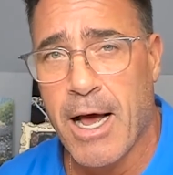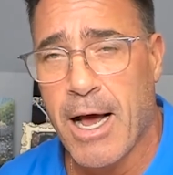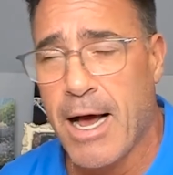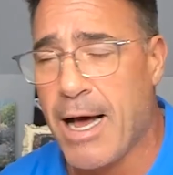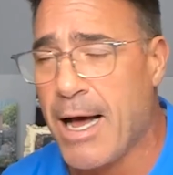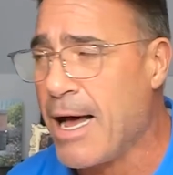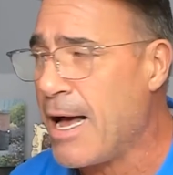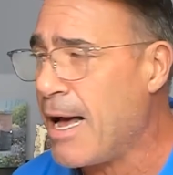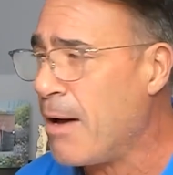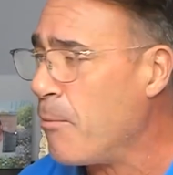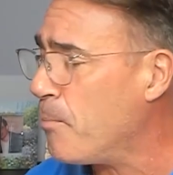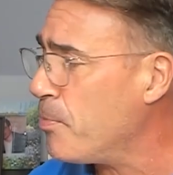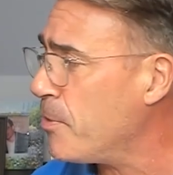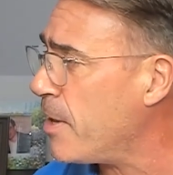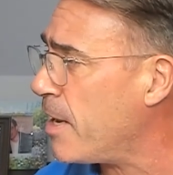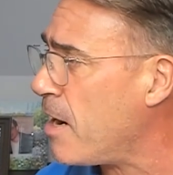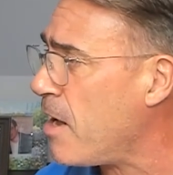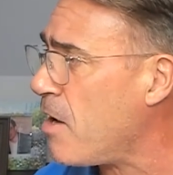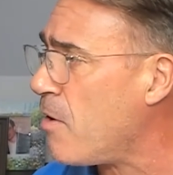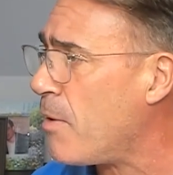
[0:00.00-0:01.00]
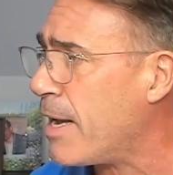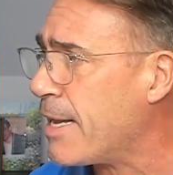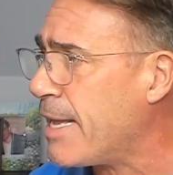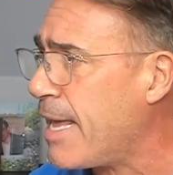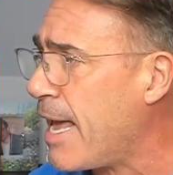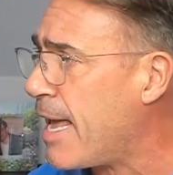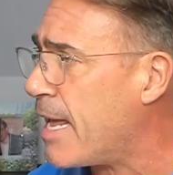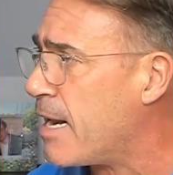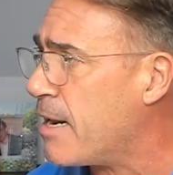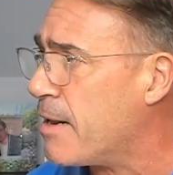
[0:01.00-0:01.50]

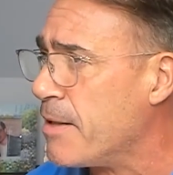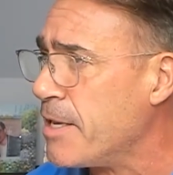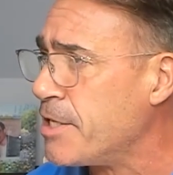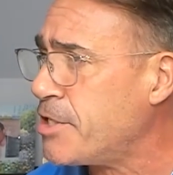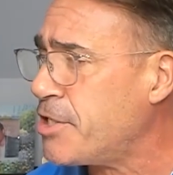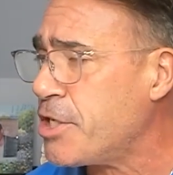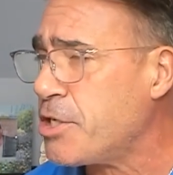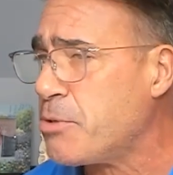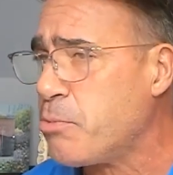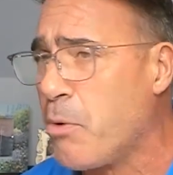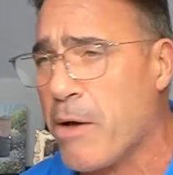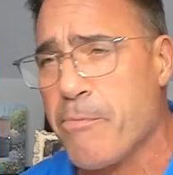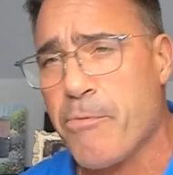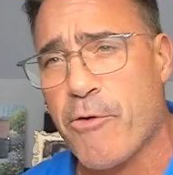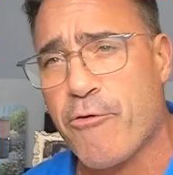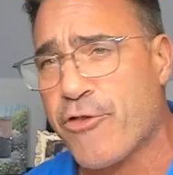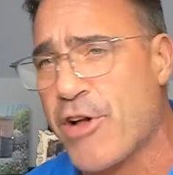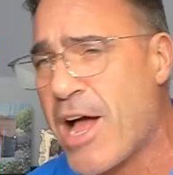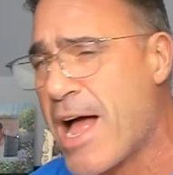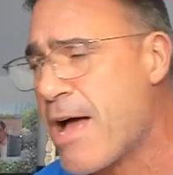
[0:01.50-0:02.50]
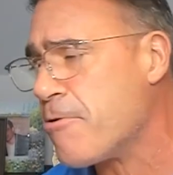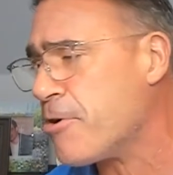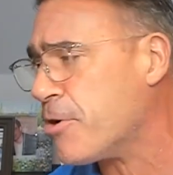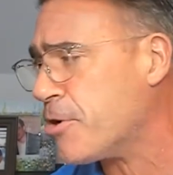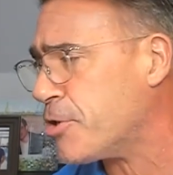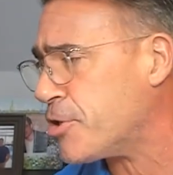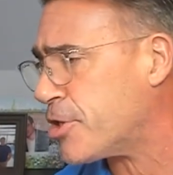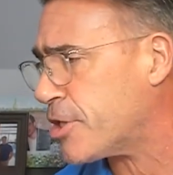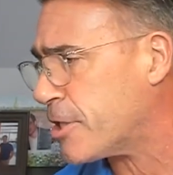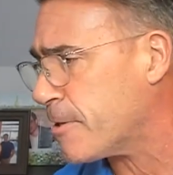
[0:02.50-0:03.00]
Again, this is what the
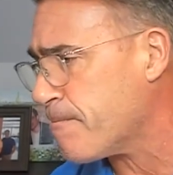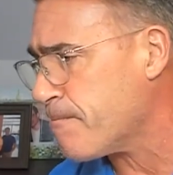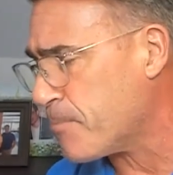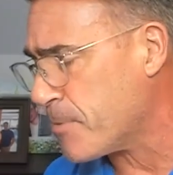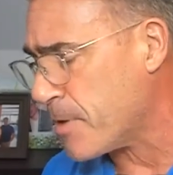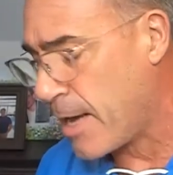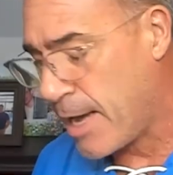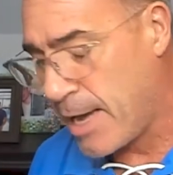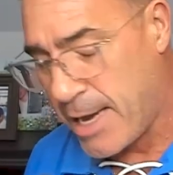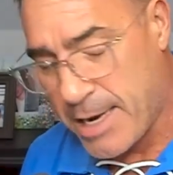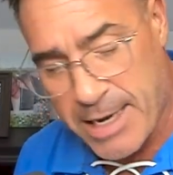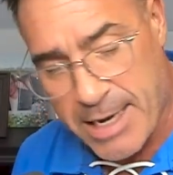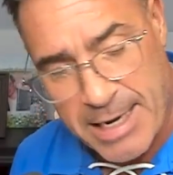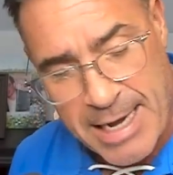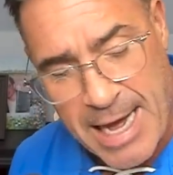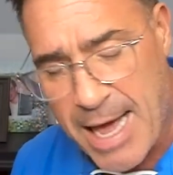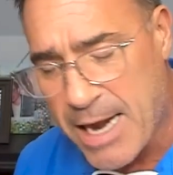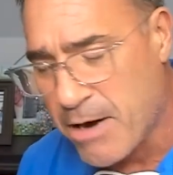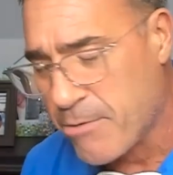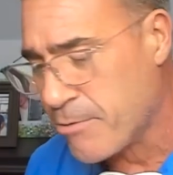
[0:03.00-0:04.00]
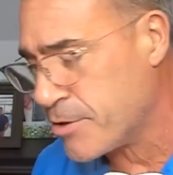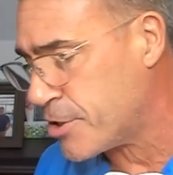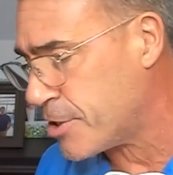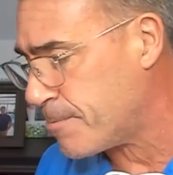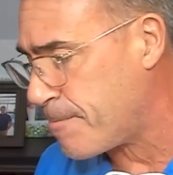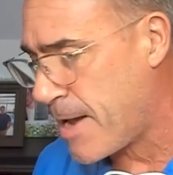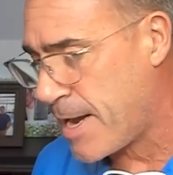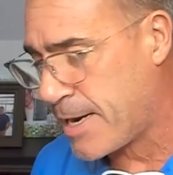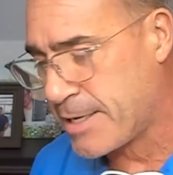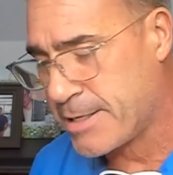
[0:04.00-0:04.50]
founders, and you got to
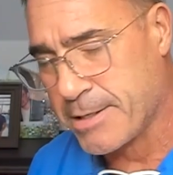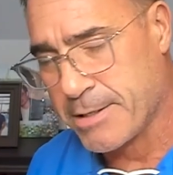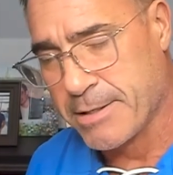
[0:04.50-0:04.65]
respect,